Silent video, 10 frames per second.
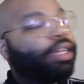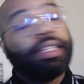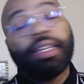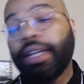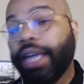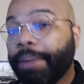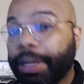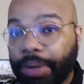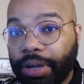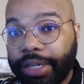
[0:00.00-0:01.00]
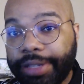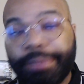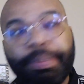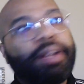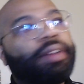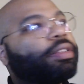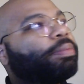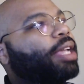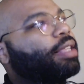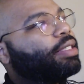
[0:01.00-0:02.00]
the calamity parties, but also
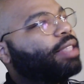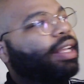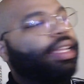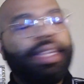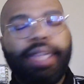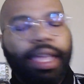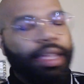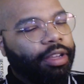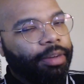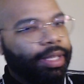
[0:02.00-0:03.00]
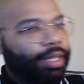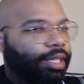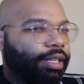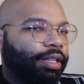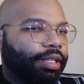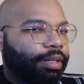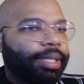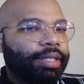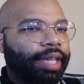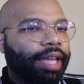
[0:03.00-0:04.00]
places that he can't go because he looks a little bit
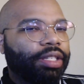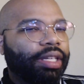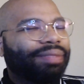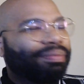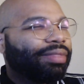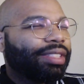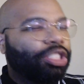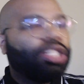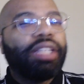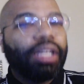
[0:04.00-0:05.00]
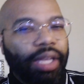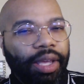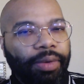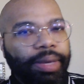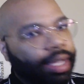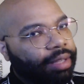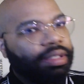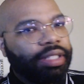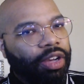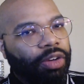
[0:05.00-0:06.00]
sketchy, she can go and
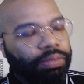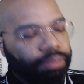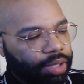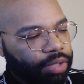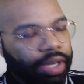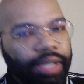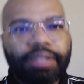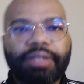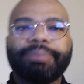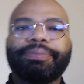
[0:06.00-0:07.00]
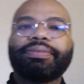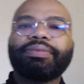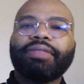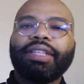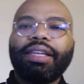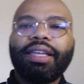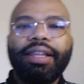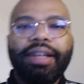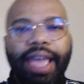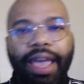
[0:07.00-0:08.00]
sell the drugs.
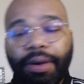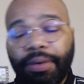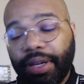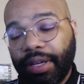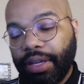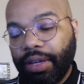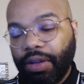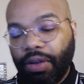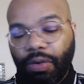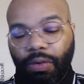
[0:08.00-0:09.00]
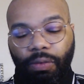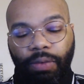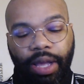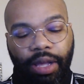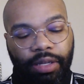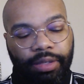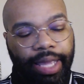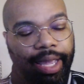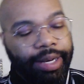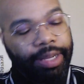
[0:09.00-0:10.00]
Now, while
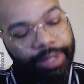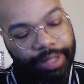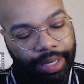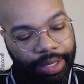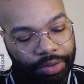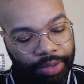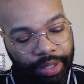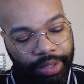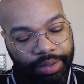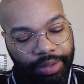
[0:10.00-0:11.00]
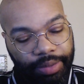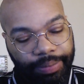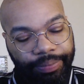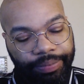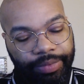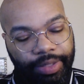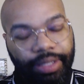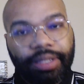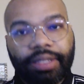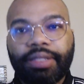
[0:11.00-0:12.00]
Andie was selling drugs,
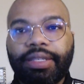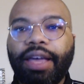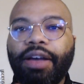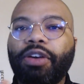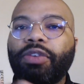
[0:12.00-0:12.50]
Sal